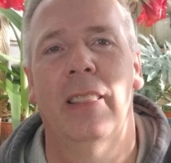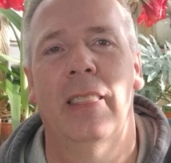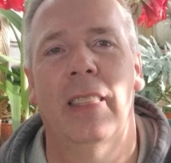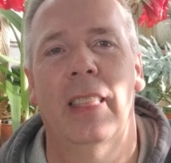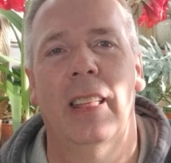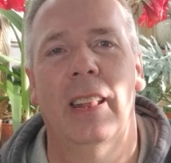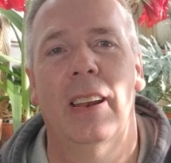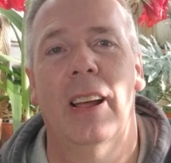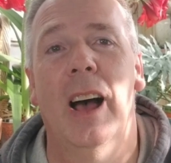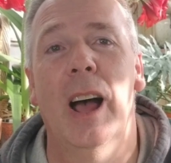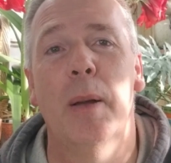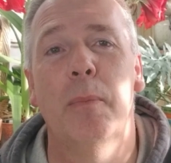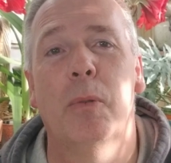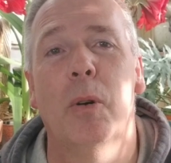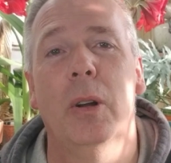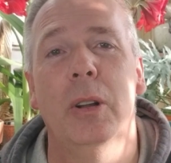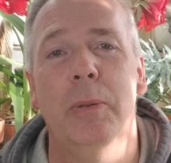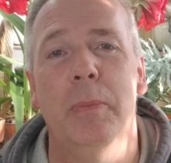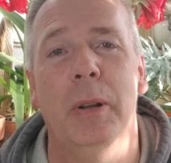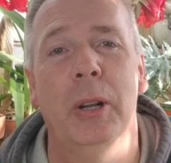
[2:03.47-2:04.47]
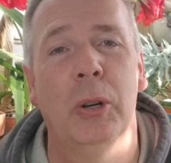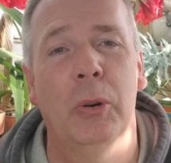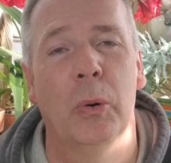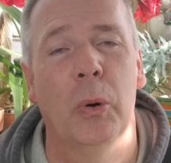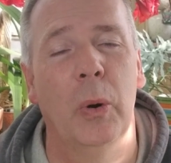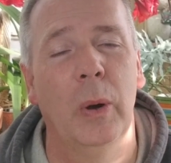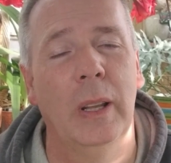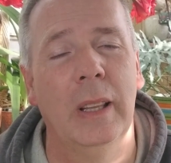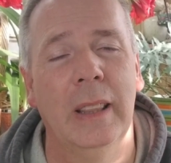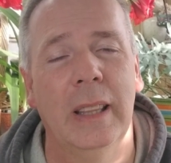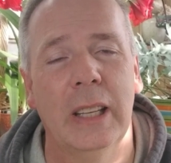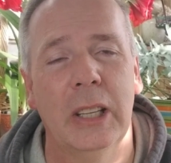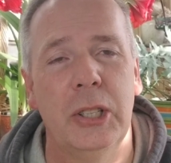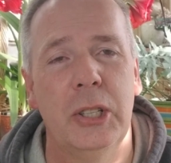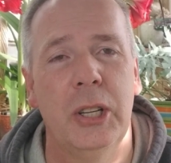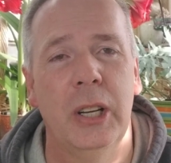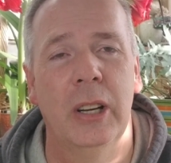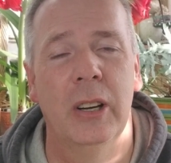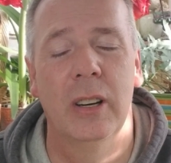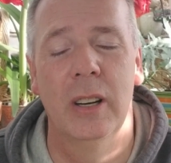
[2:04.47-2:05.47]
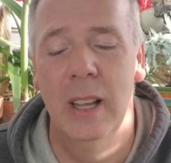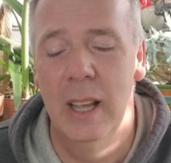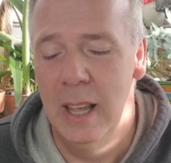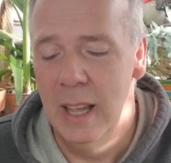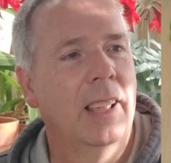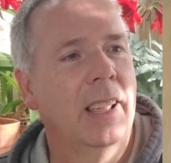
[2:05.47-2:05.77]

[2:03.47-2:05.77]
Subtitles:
that I'm going to be growing this year,